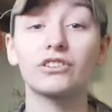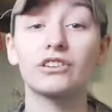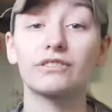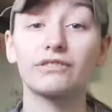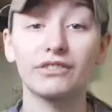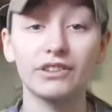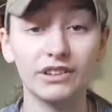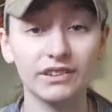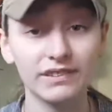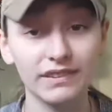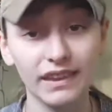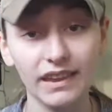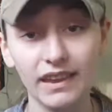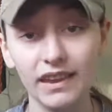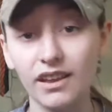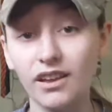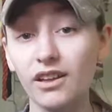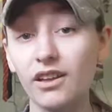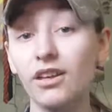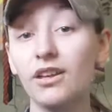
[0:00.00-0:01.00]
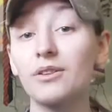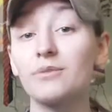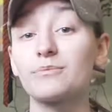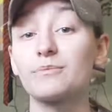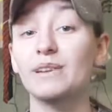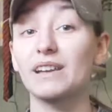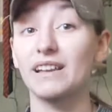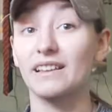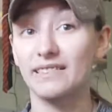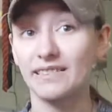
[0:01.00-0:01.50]
know if you can see her,
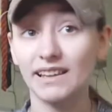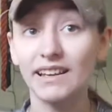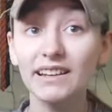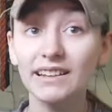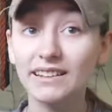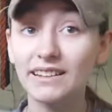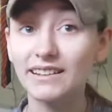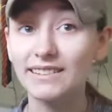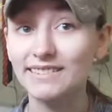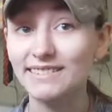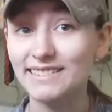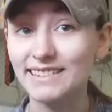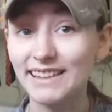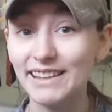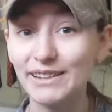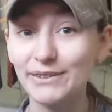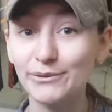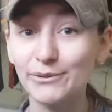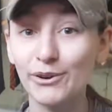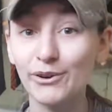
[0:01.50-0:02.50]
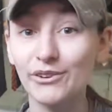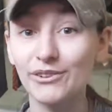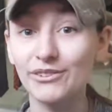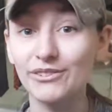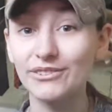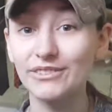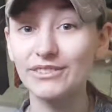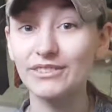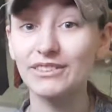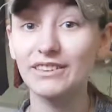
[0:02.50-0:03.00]
because I can't see what
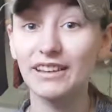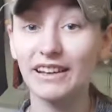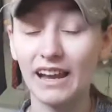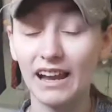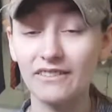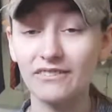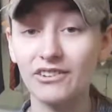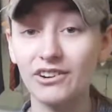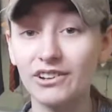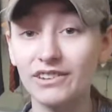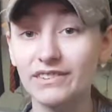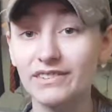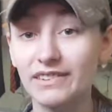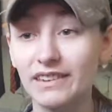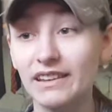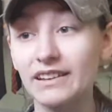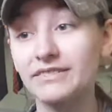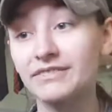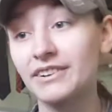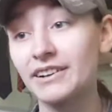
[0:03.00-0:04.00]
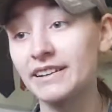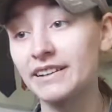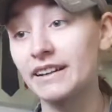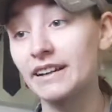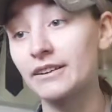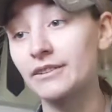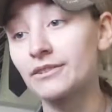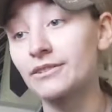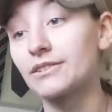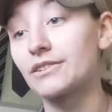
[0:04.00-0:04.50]
the camera is seeing right
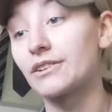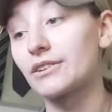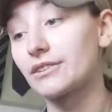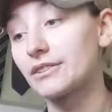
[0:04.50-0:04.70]
now, so